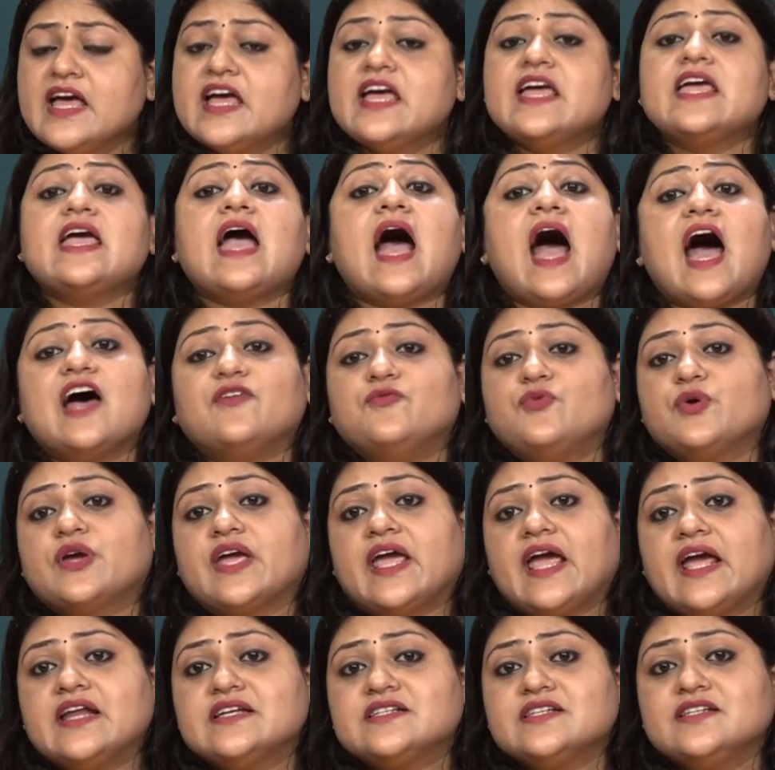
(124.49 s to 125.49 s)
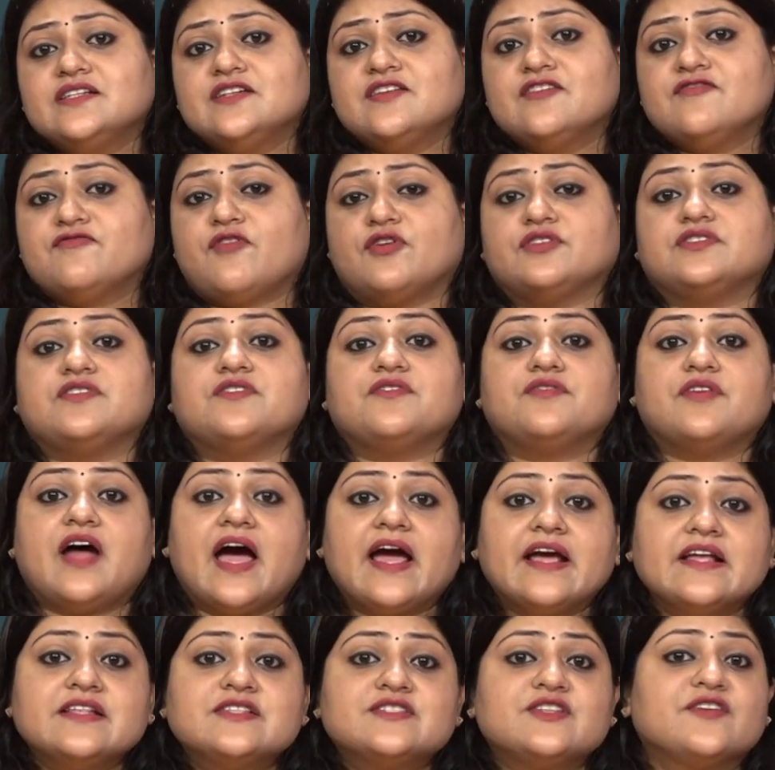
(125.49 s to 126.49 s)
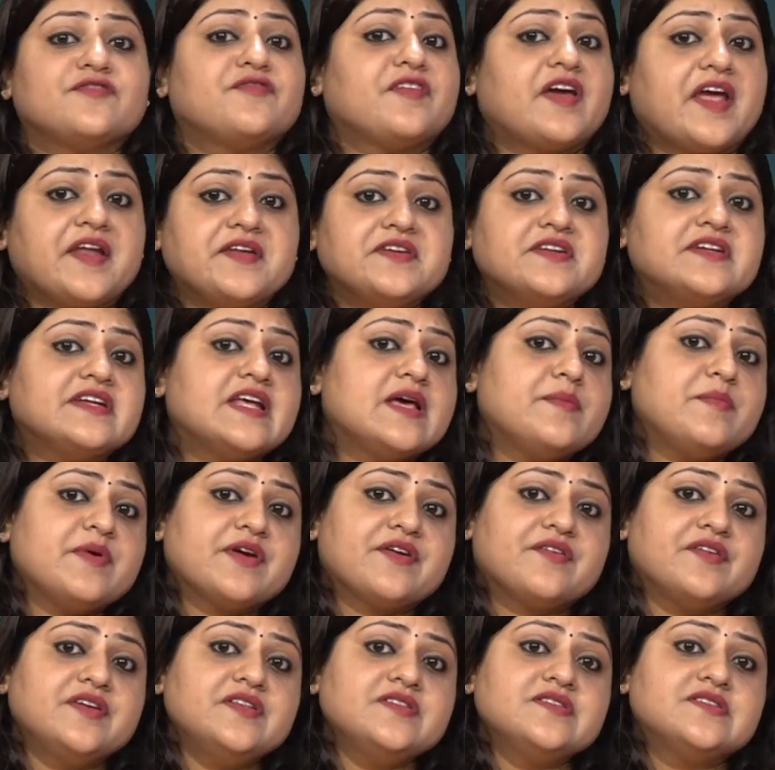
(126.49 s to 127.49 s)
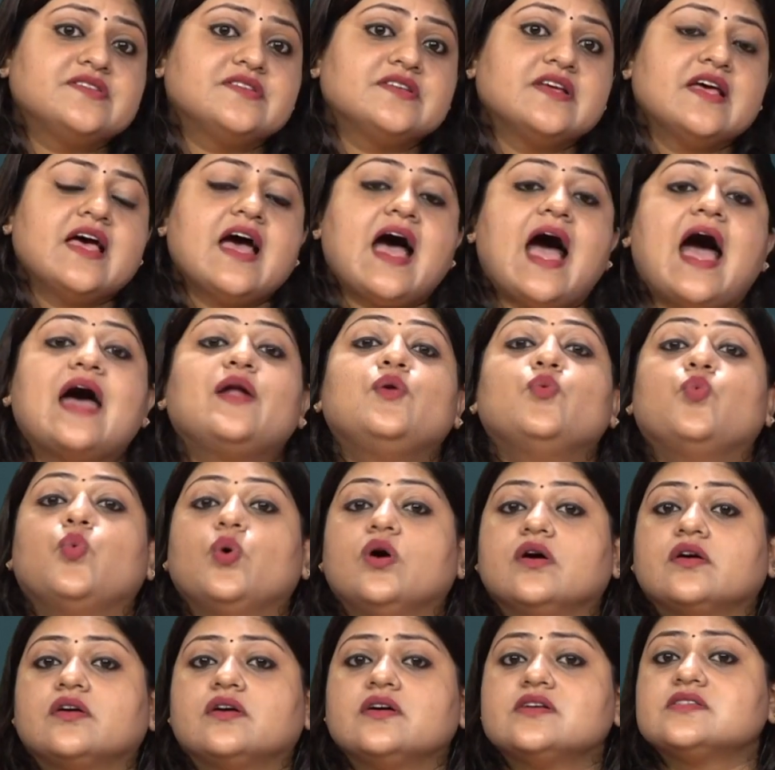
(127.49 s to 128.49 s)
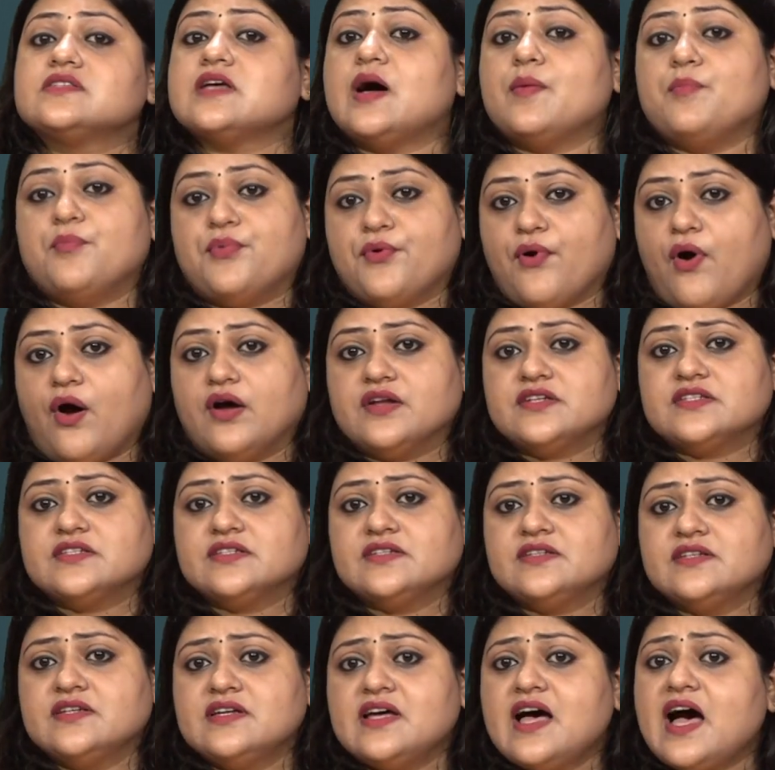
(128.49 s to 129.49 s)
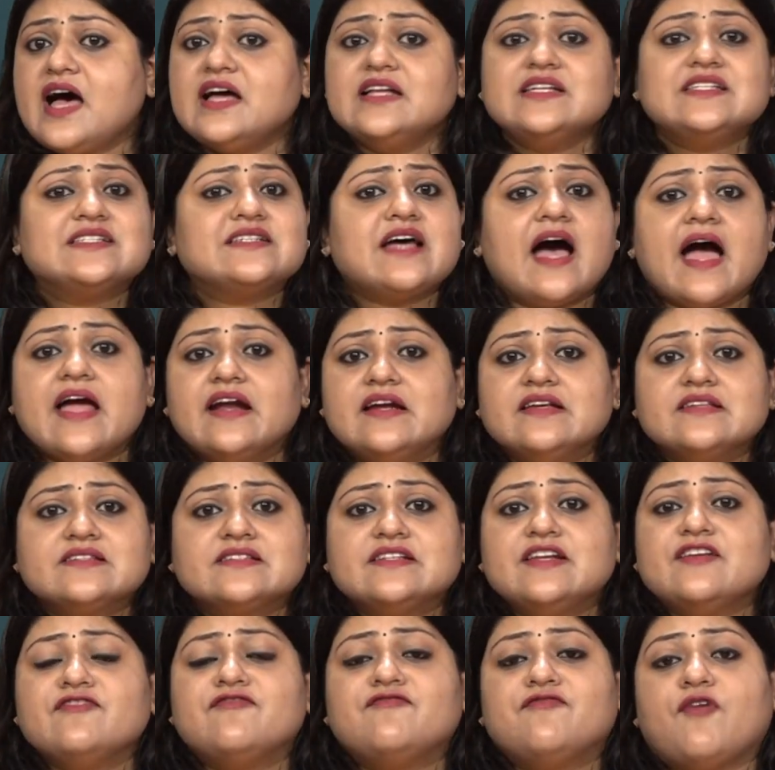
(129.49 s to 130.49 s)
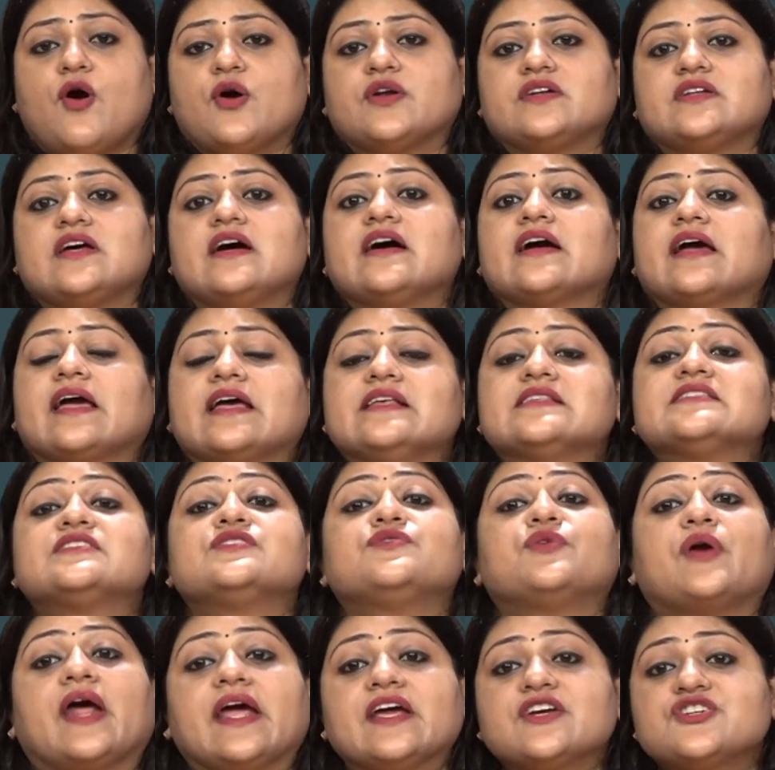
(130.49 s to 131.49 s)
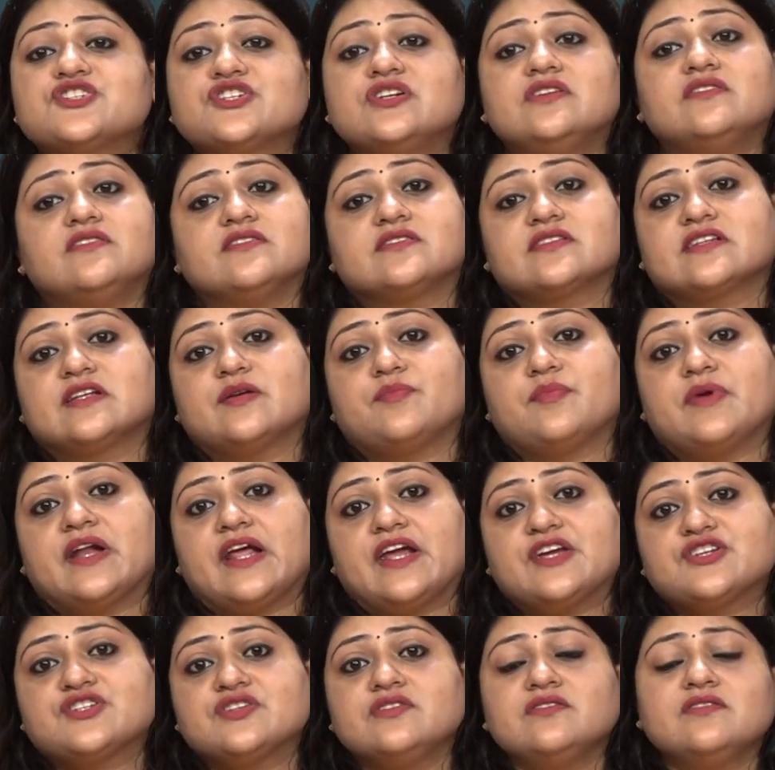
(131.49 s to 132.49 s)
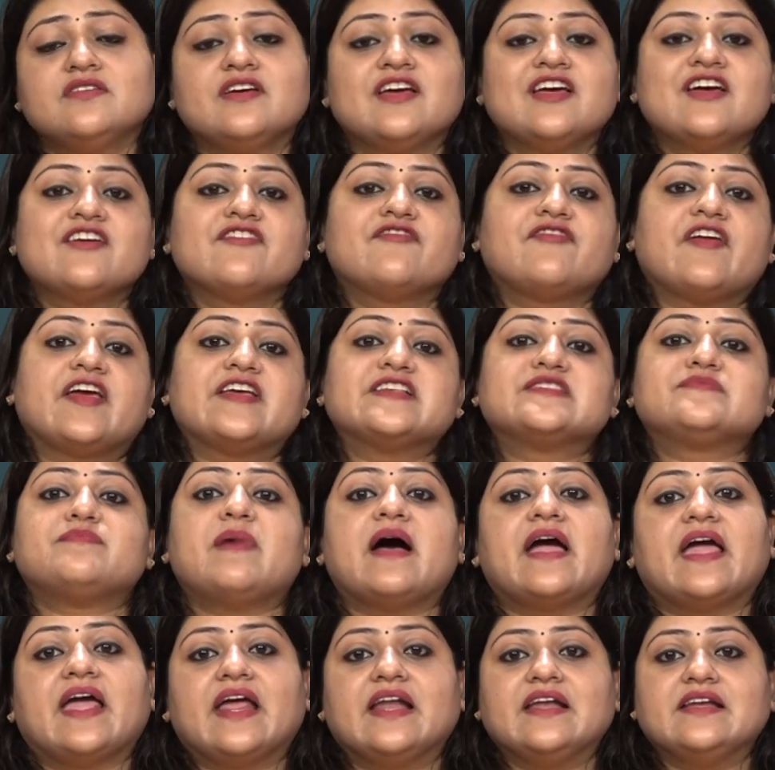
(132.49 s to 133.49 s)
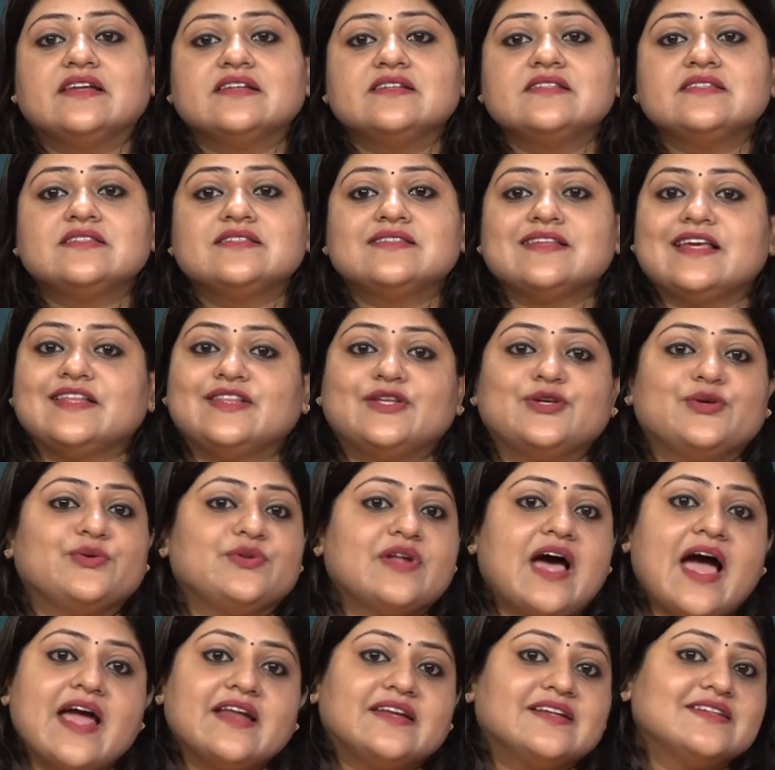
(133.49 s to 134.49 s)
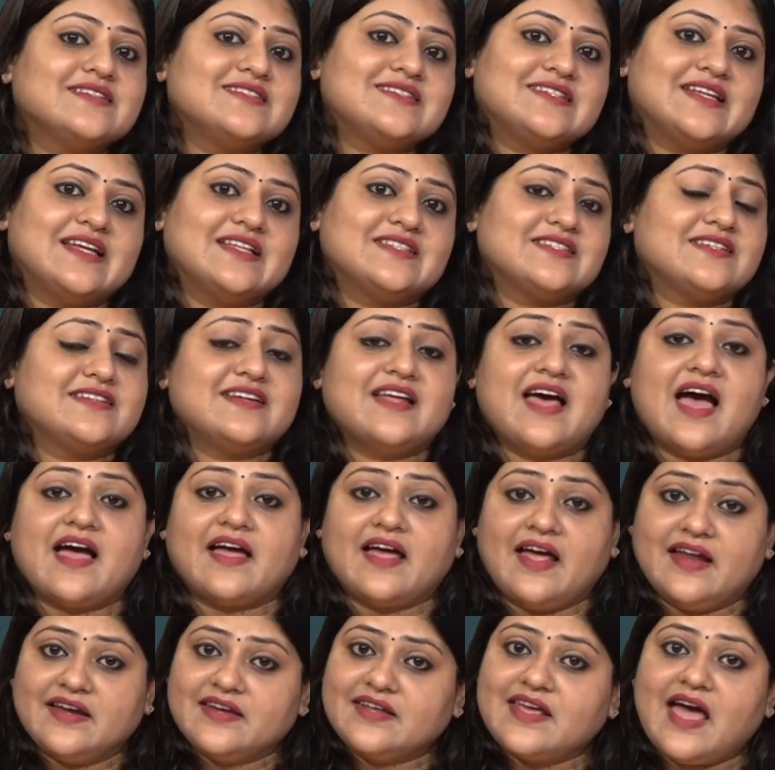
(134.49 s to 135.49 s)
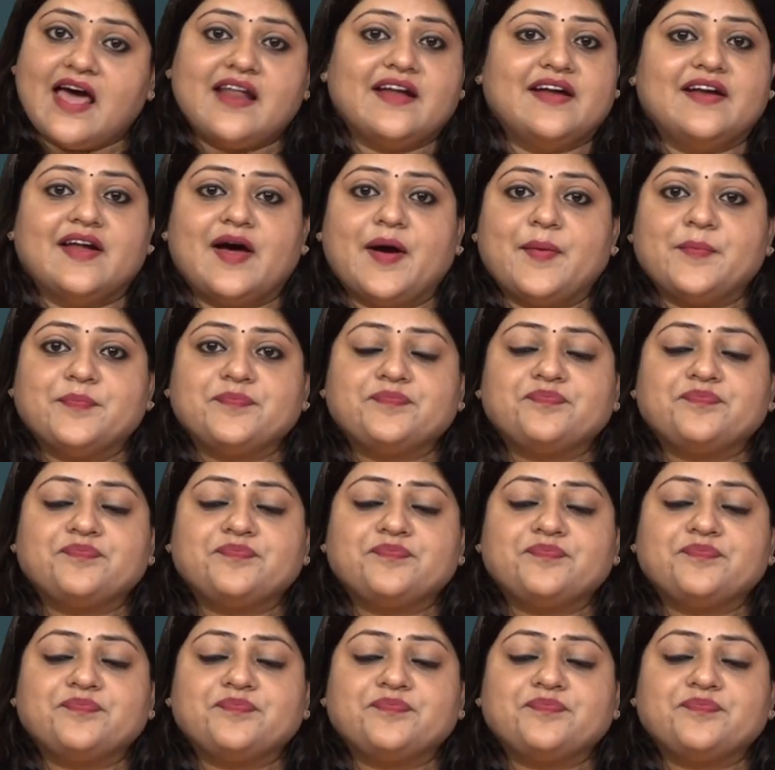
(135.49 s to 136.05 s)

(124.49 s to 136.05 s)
He advocated for the rights of Indian immigrants and workers abroad, and tirelessly fought against racial discrimination faced by Indians in the United States and Canada.